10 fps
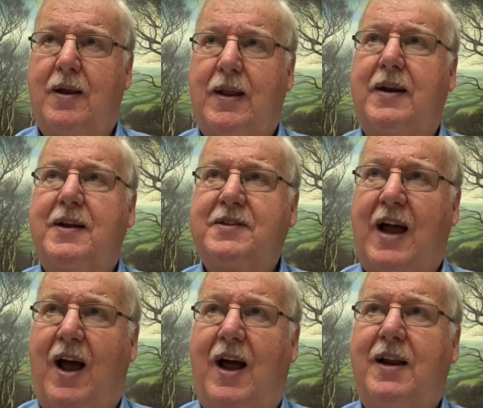that His
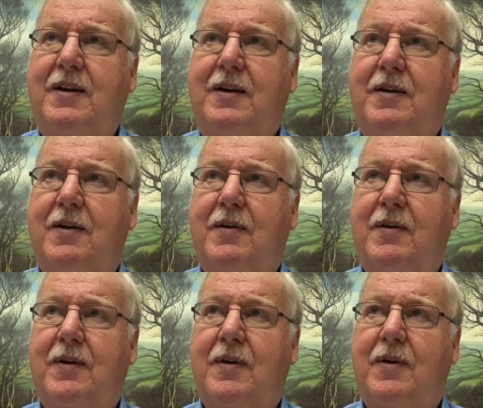hand
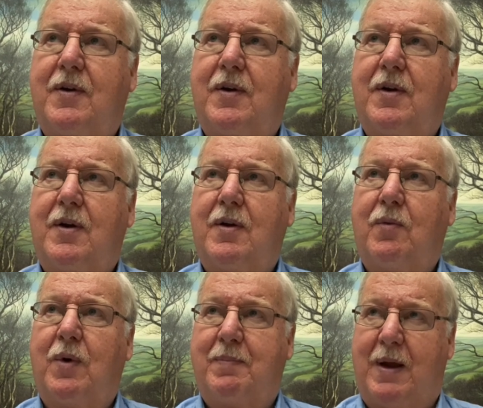
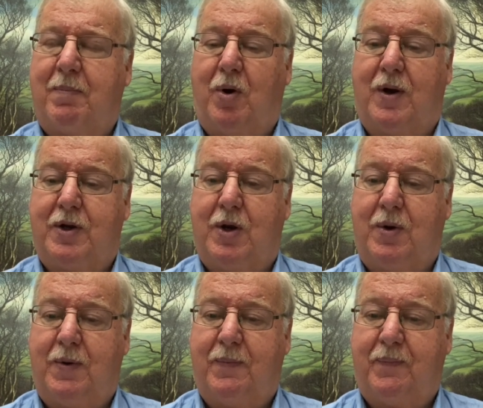will be upon
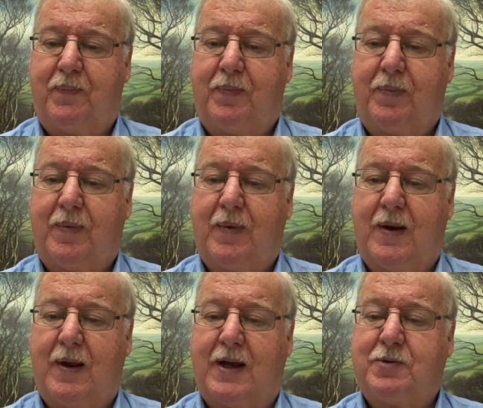you
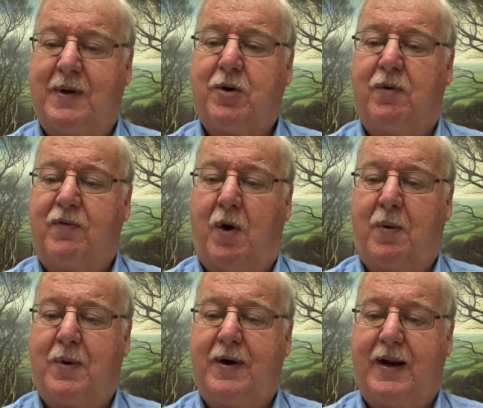as we go
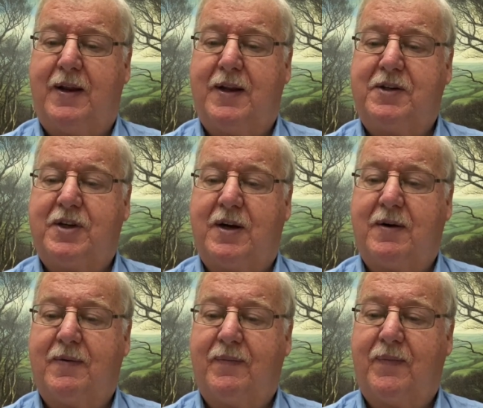forward in this
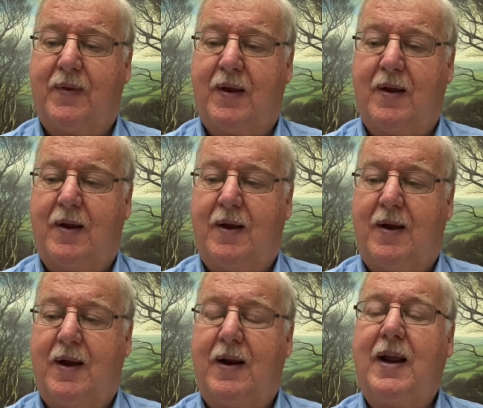year.
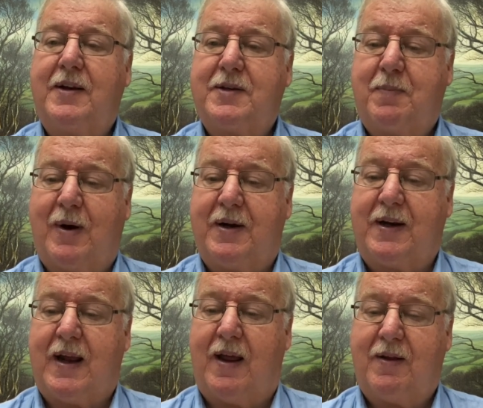Let us pray
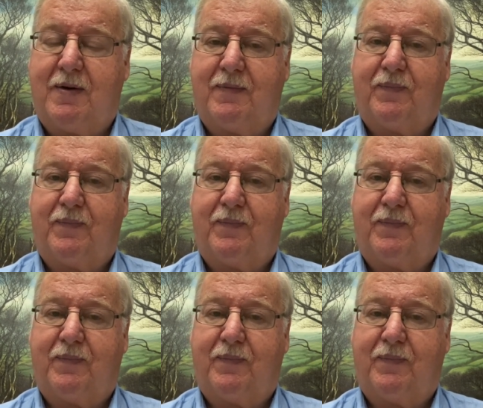together.